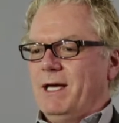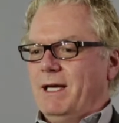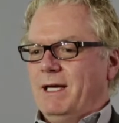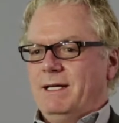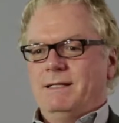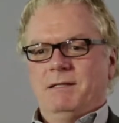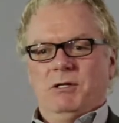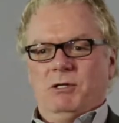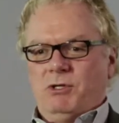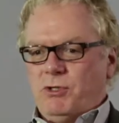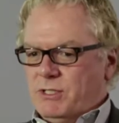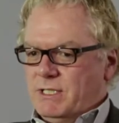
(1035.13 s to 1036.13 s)
And
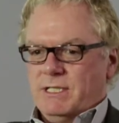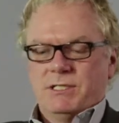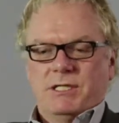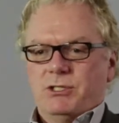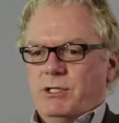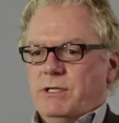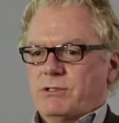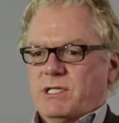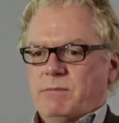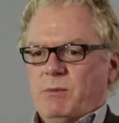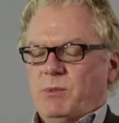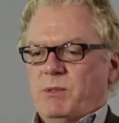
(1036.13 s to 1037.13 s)
couldn't get his engineers to
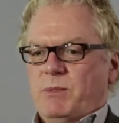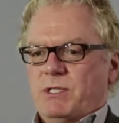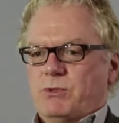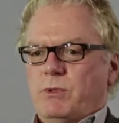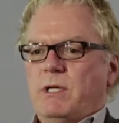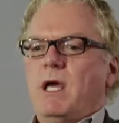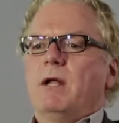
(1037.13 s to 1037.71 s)
come up with the best one.